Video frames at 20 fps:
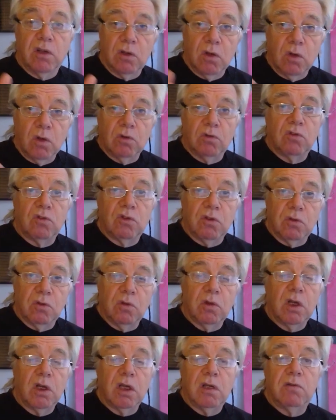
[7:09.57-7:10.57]
and
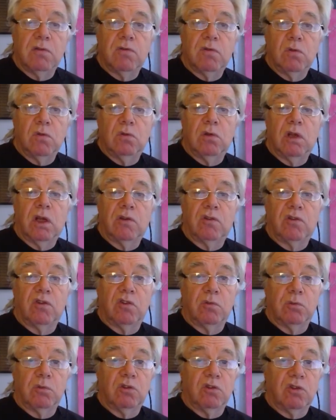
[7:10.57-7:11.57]
onto a full
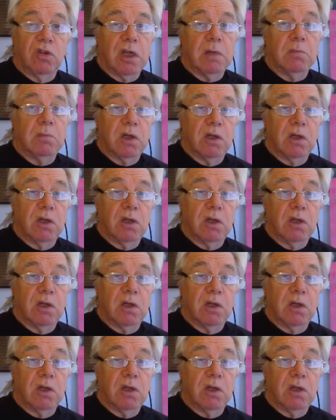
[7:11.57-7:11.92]
license machine,